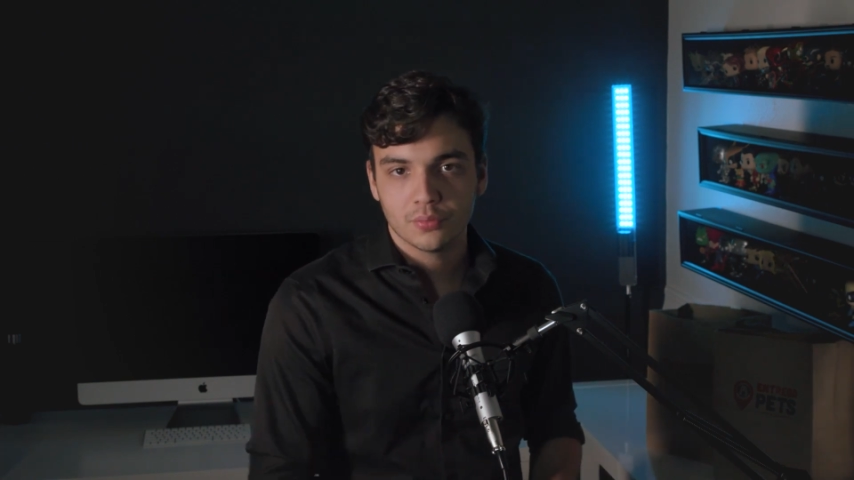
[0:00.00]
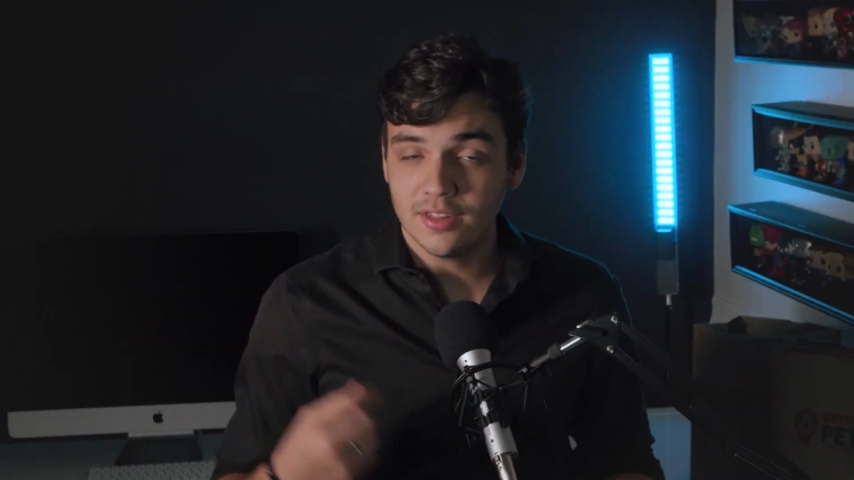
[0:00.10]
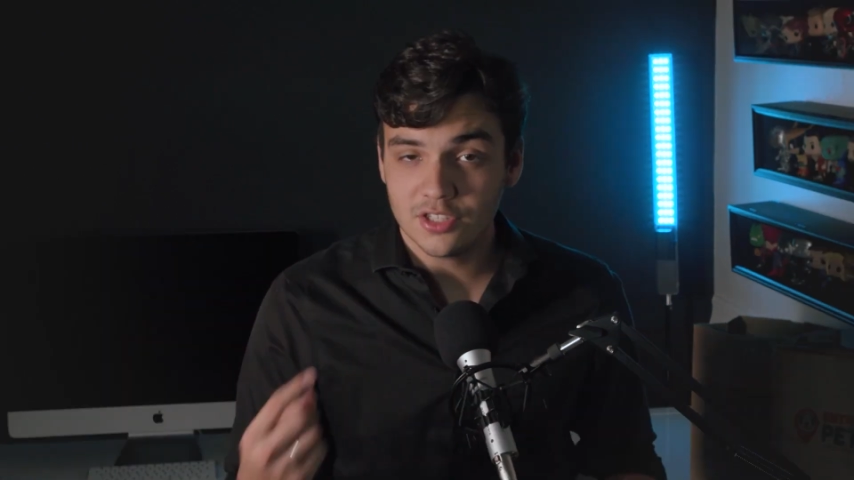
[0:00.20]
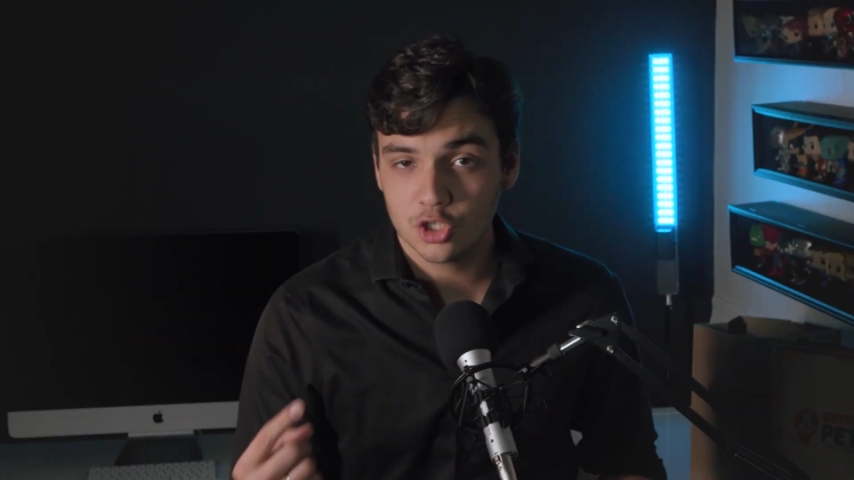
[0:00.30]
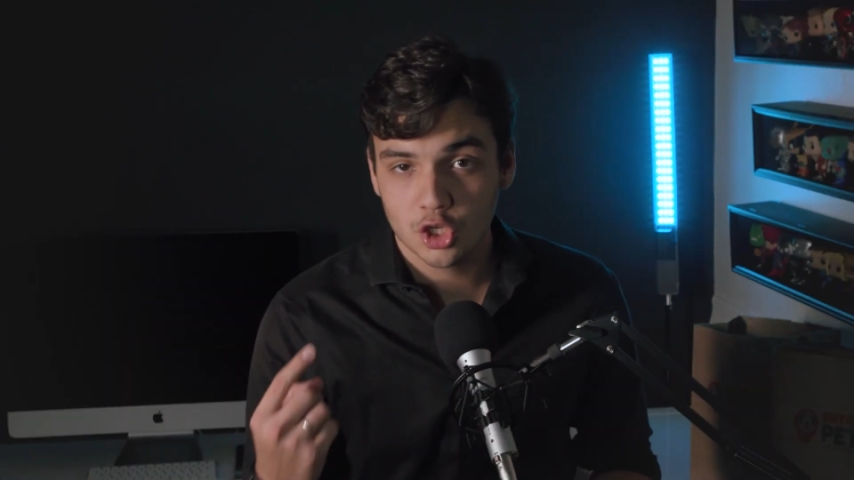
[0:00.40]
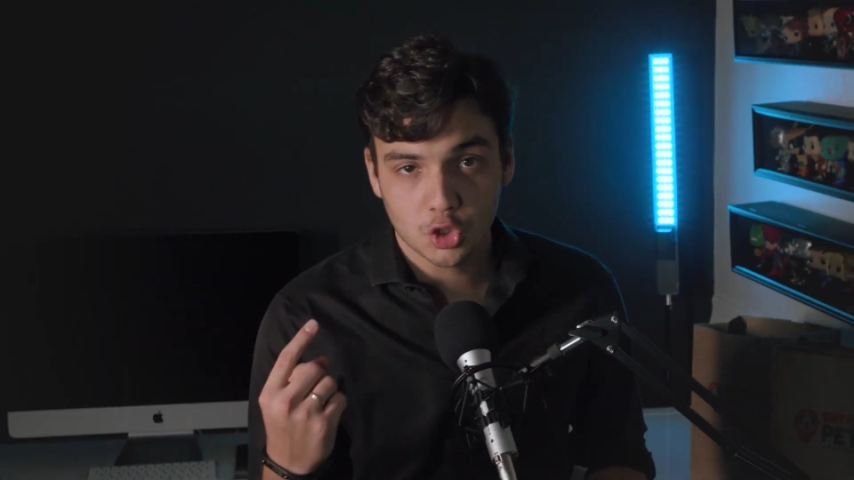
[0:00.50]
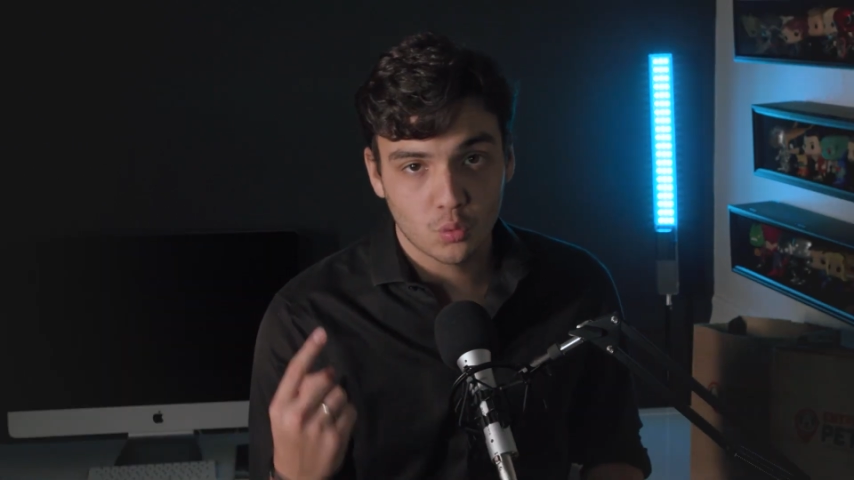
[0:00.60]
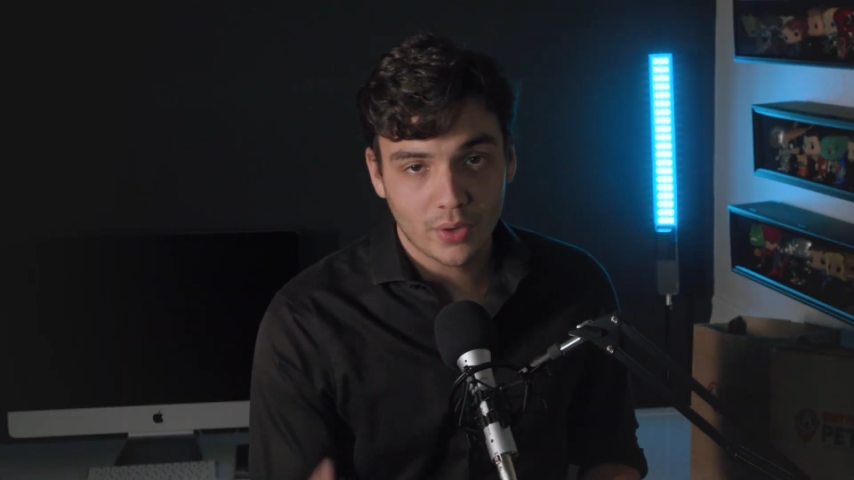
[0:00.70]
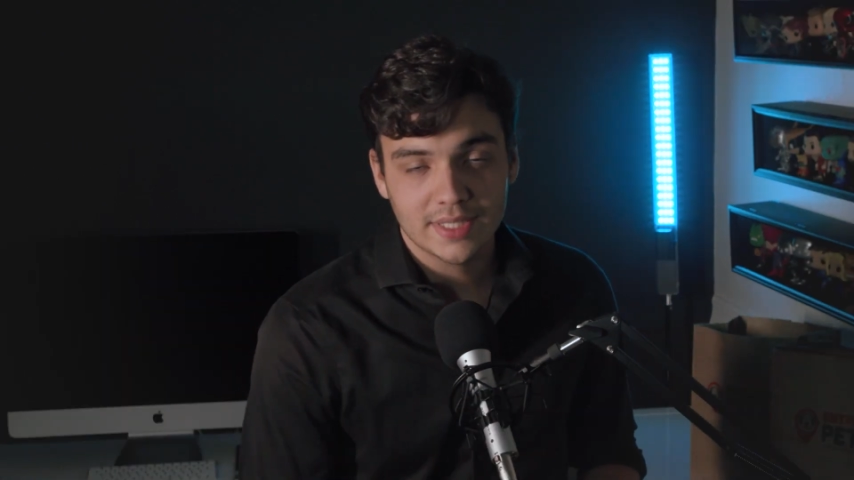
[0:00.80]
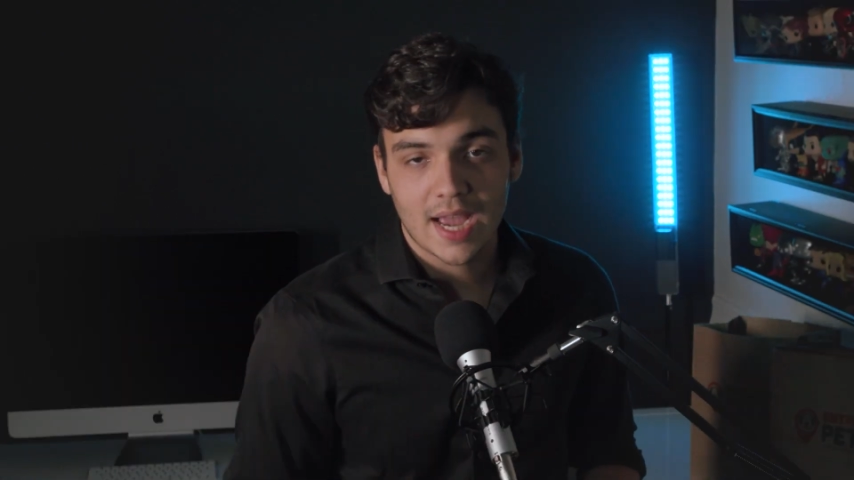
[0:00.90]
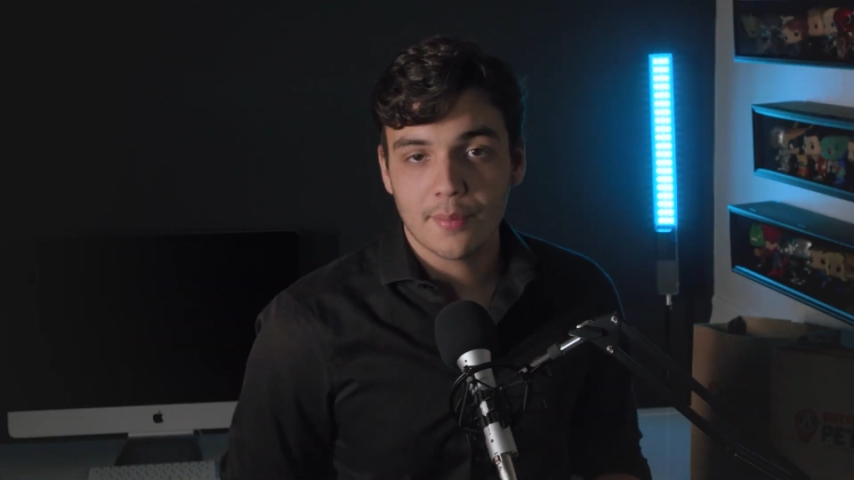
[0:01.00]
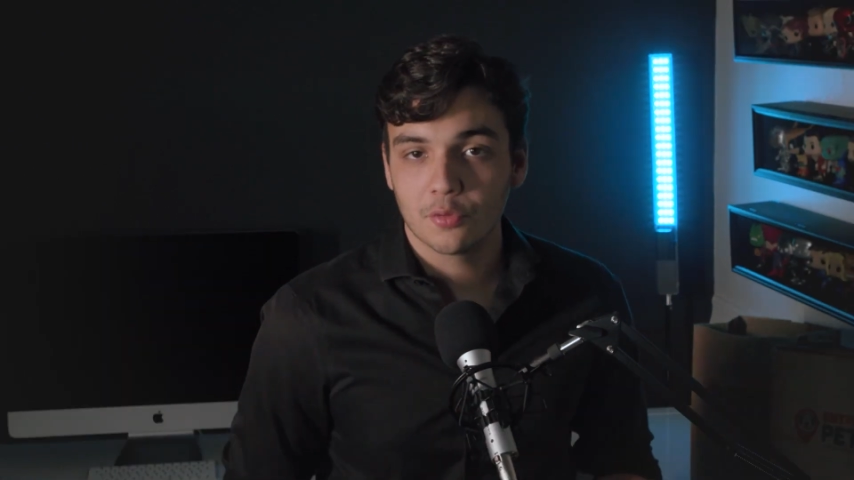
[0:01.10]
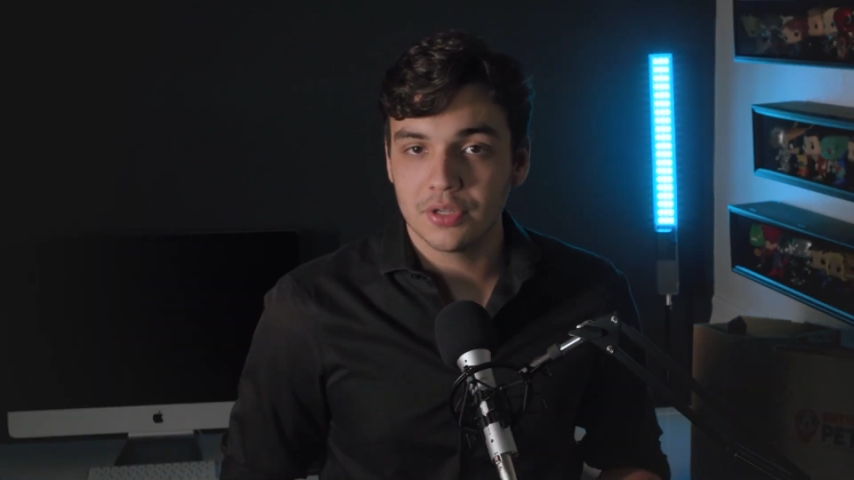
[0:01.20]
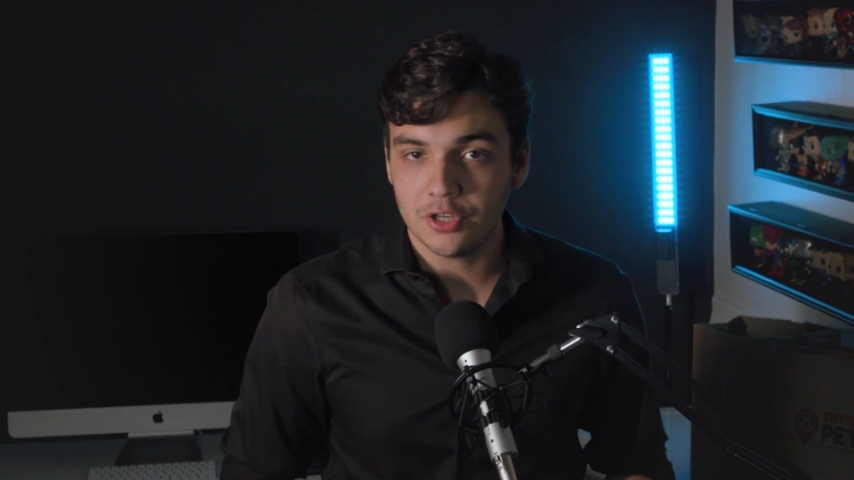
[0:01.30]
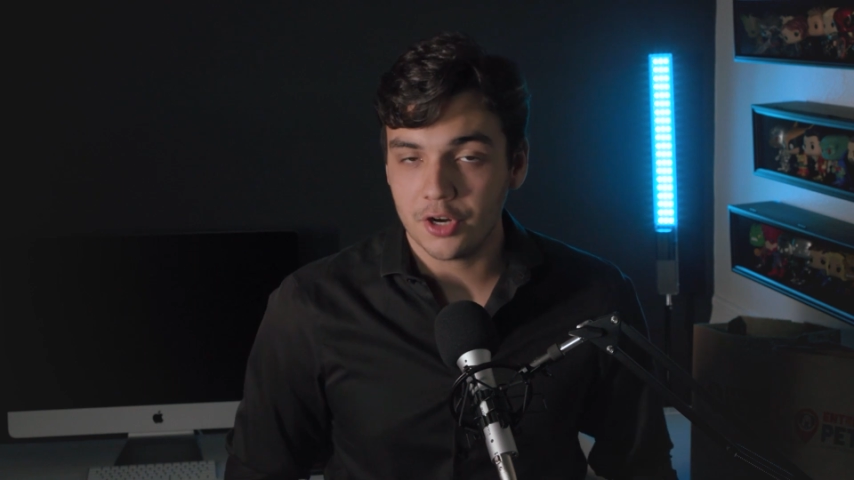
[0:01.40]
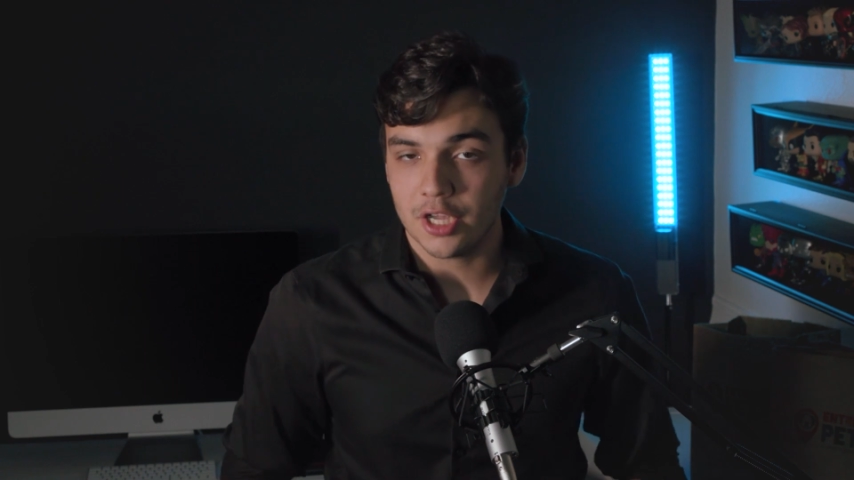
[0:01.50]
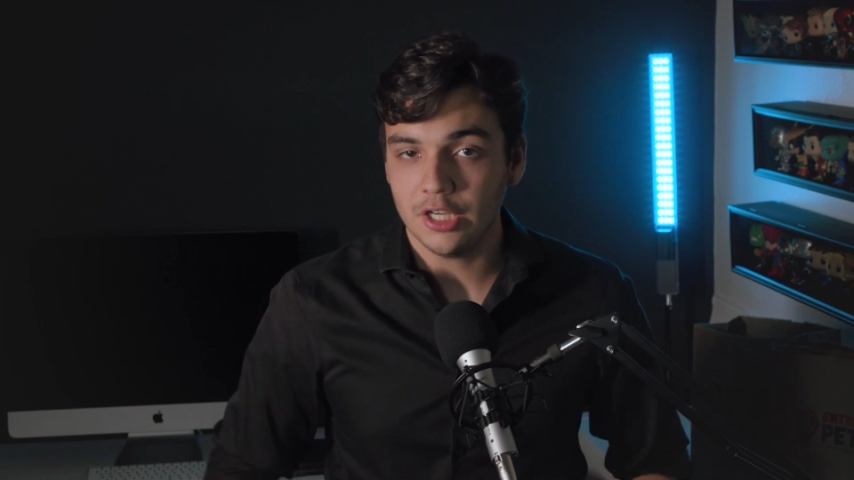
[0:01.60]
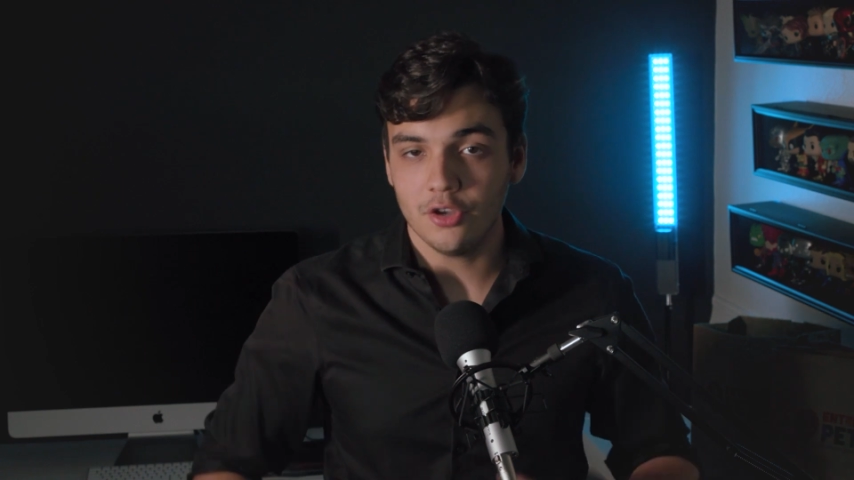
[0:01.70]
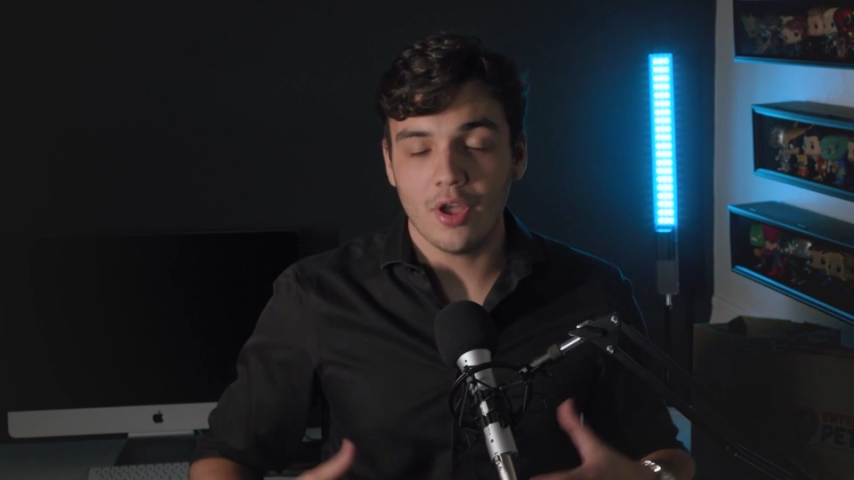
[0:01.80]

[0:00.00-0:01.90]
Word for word: And this is just one type of retargeting.